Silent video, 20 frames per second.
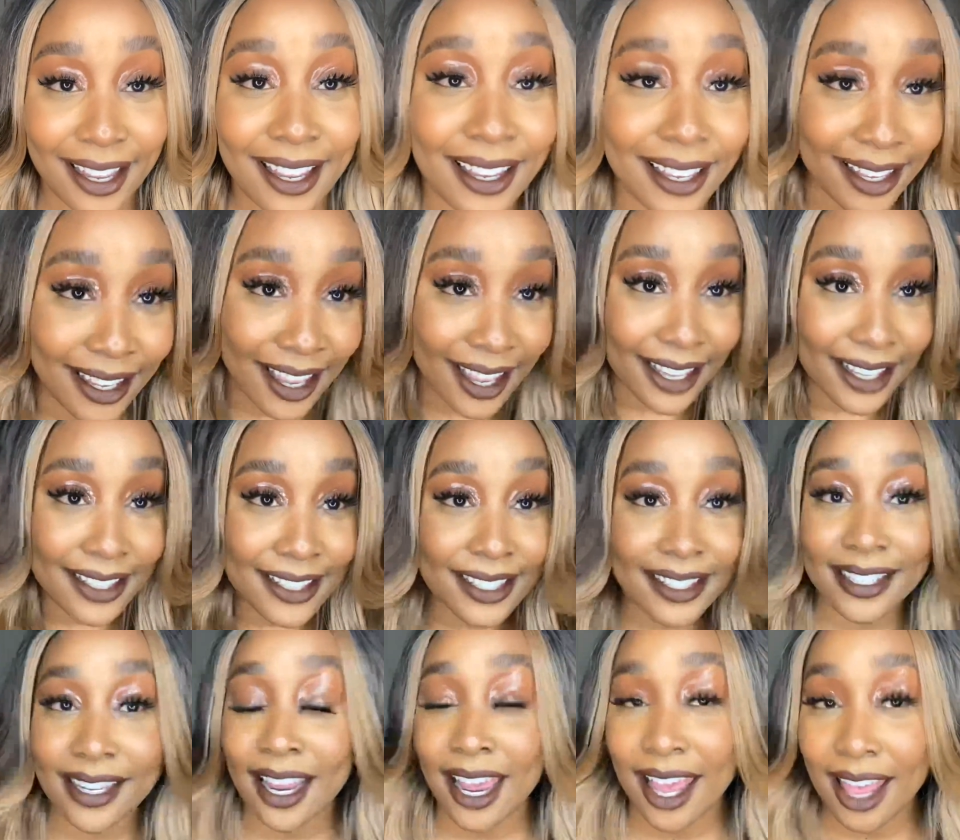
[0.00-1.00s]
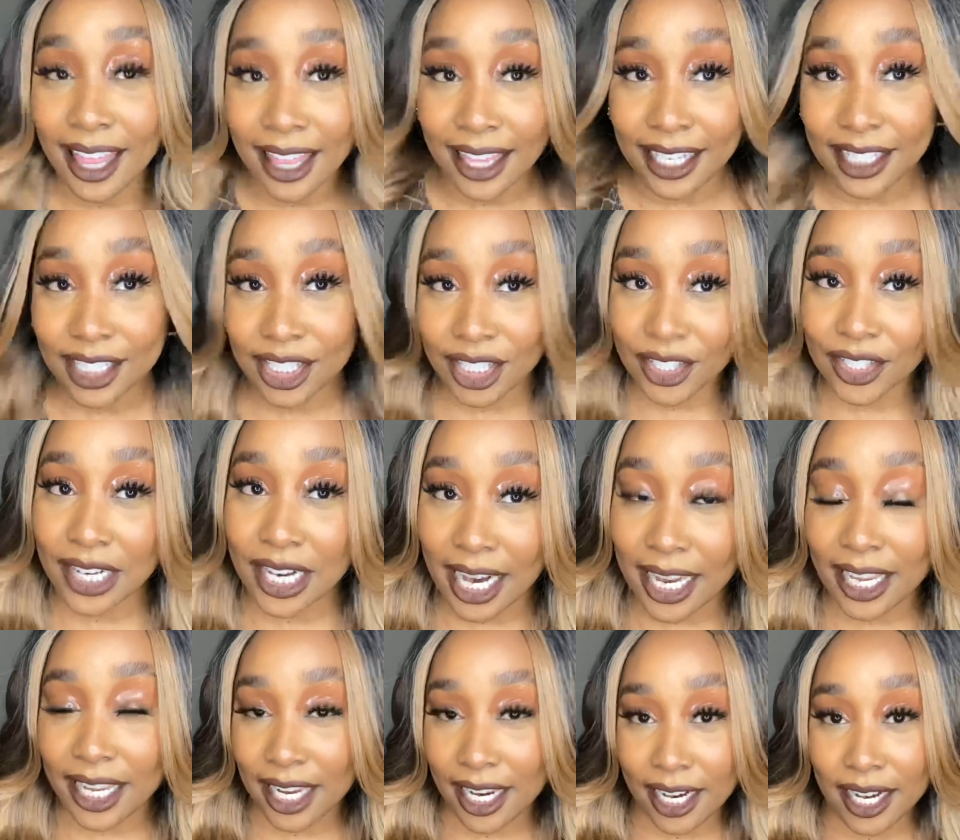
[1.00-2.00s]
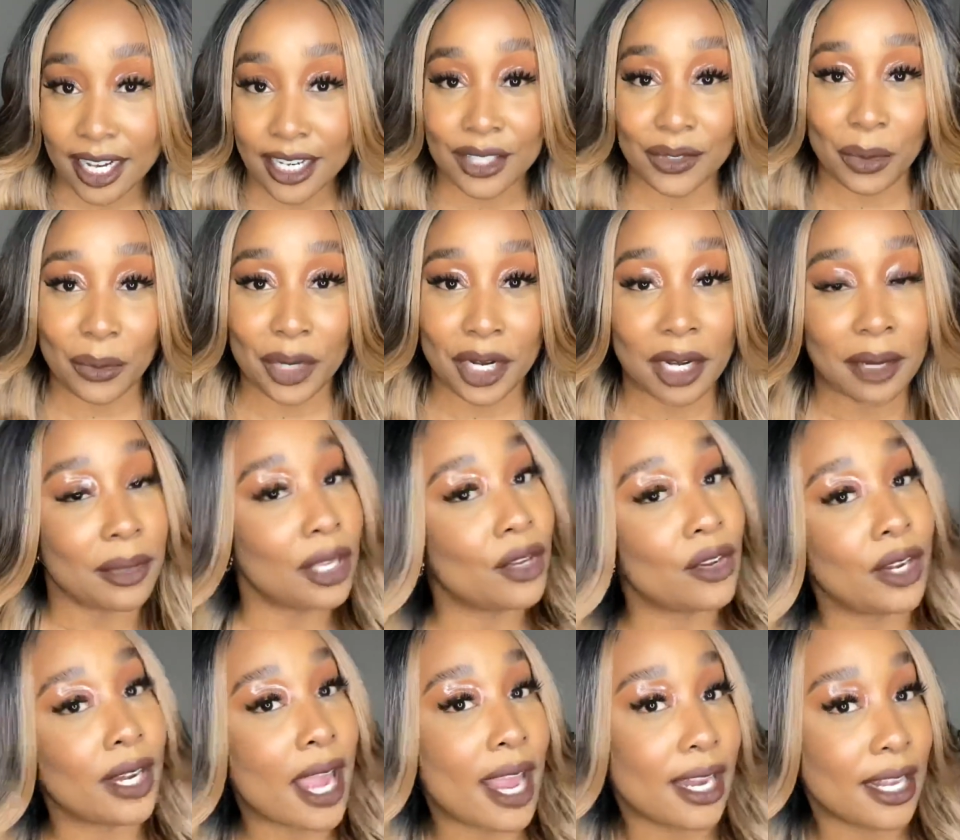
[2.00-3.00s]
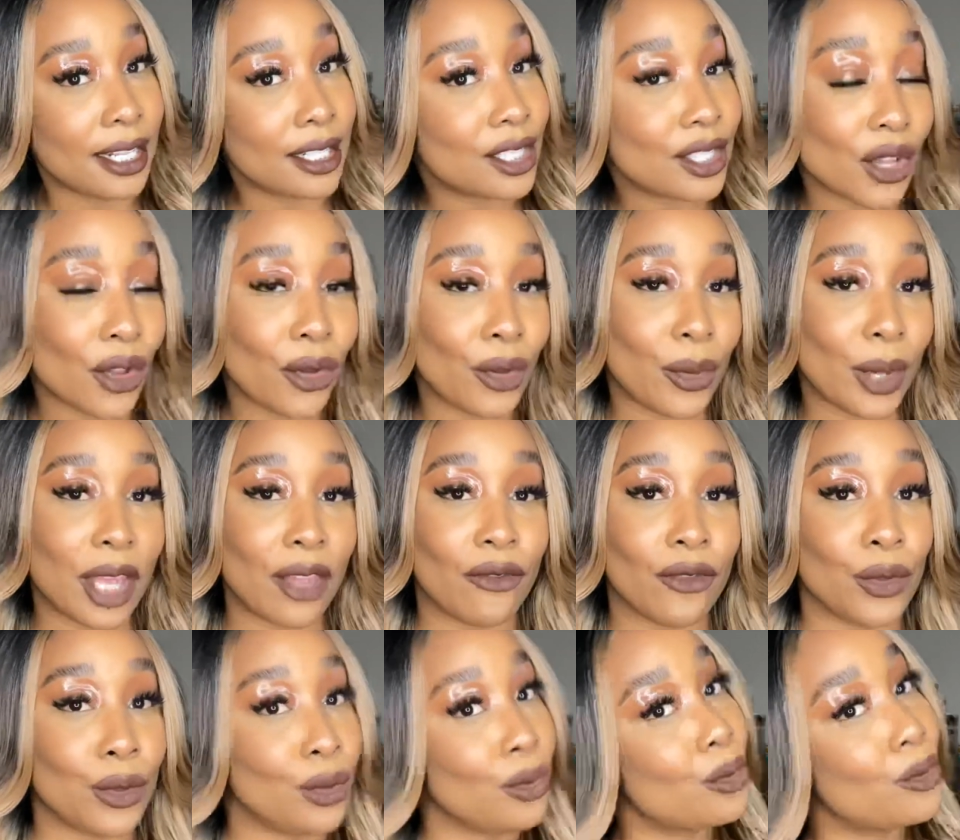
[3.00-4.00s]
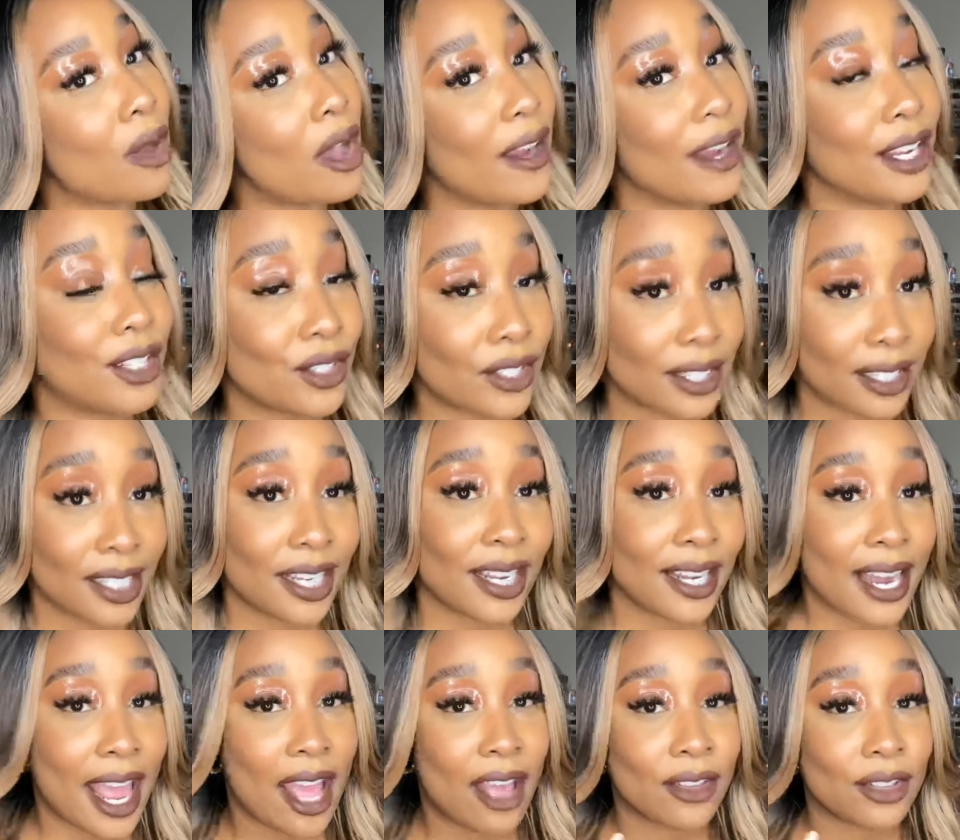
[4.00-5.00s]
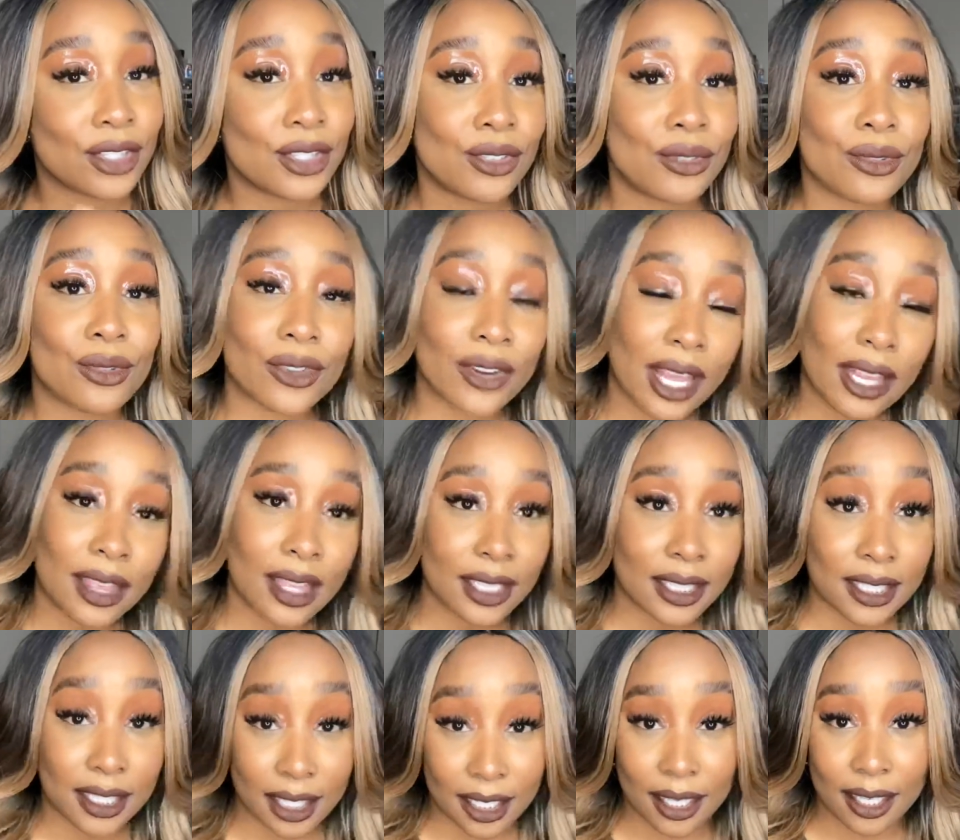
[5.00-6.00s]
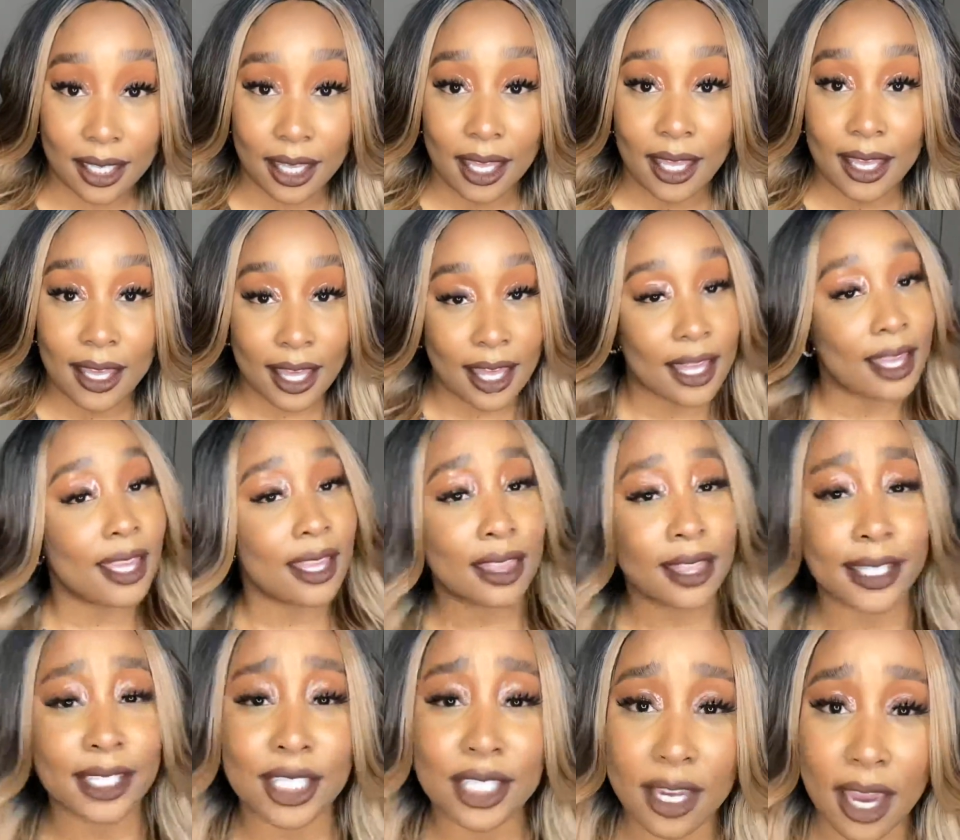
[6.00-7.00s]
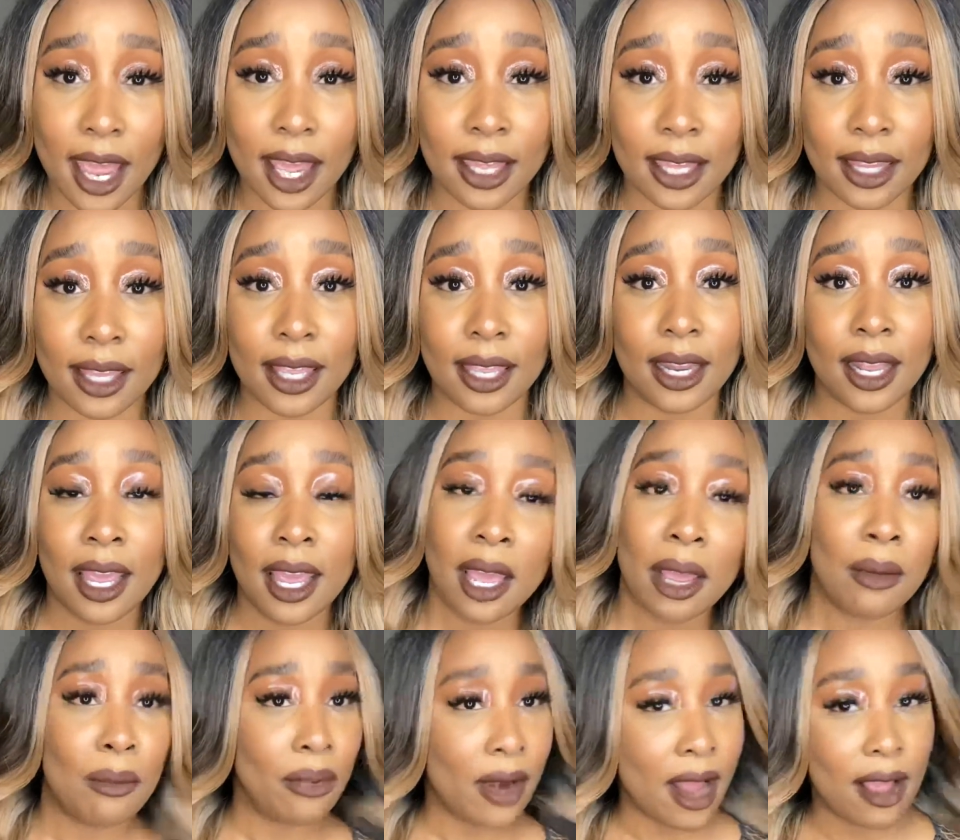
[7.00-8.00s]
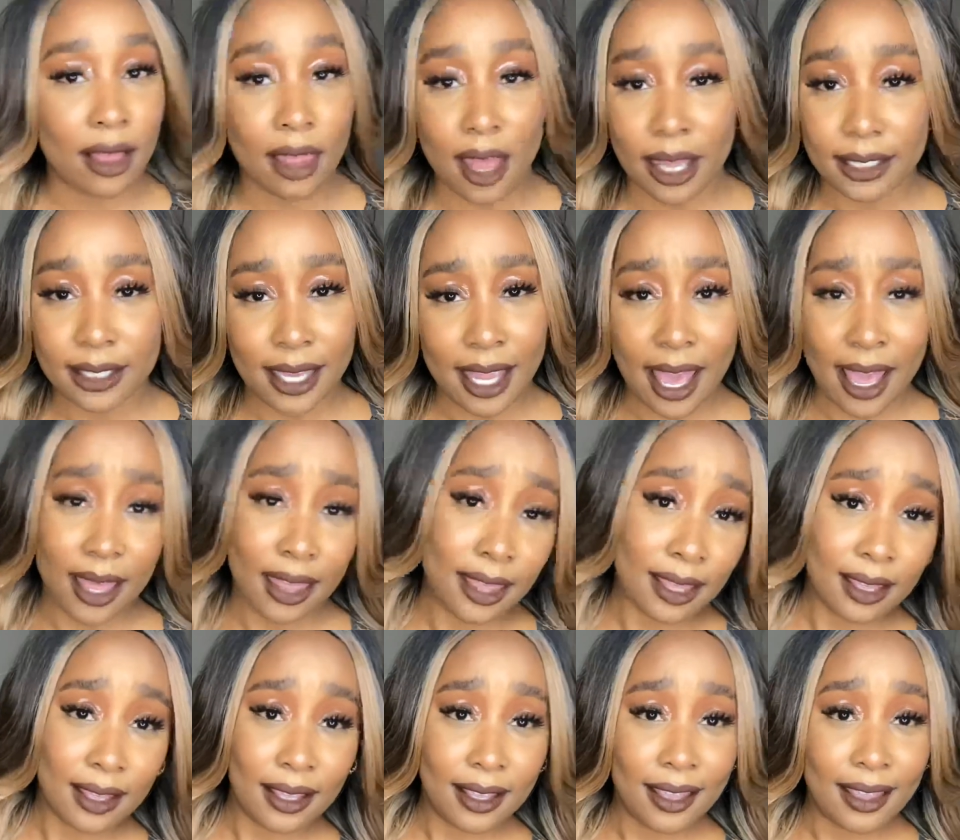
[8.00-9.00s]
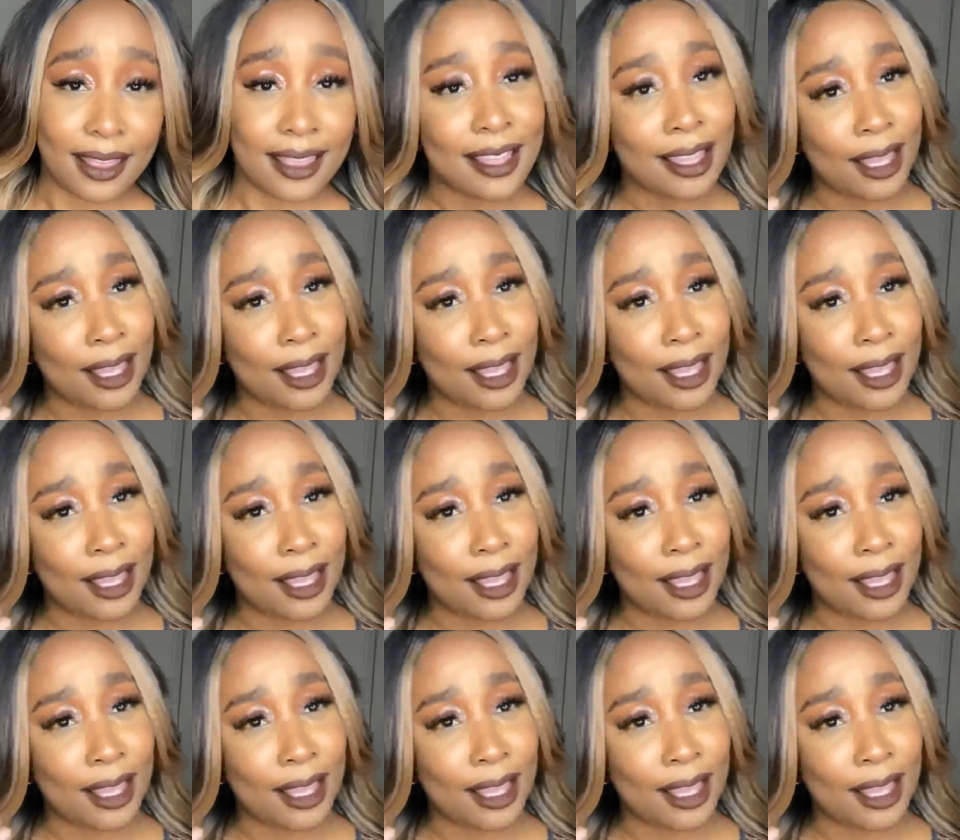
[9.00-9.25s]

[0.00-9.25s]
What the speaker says: Yes, this look right here is what we're going to be creating. So if you are interested in how to create this look and get this chocolate brown glossy eye look, then